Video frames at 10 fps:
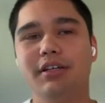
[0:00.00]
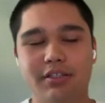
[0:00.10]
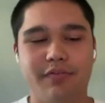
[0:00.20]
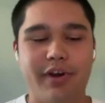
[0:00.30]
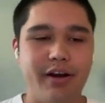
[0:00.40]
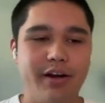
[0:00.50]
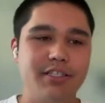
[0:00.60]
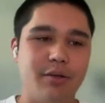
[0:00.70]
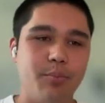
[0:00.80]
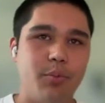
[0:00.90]
It's a very
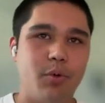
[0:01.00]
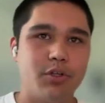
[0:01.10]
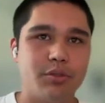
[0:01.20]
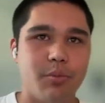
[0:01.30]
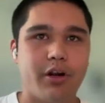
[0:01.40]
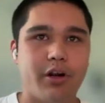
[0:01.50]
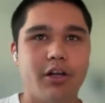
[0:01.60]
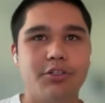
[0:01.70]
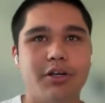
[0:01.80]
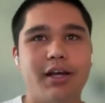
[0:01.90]
simple smart
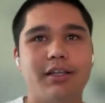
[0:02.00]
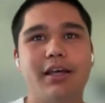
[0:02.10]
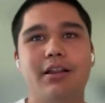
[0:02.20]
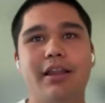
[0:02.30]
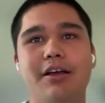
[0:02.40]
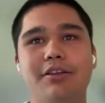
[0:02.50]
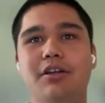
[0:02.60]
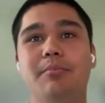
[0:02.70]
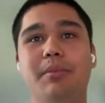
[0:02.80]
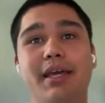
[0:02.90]
contract that allows you
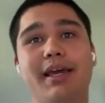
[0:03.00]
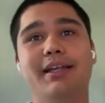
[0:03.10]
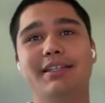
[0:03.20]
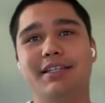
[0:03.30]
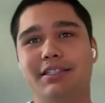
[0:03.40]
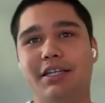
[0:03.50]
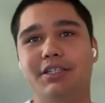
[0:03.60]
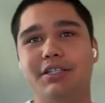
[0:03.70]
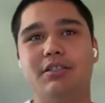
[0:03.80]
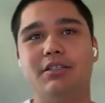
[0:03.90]
to make
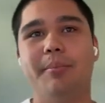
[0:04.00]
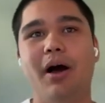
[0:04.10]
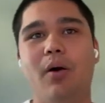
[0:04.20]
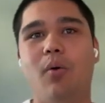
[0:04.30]
attestations about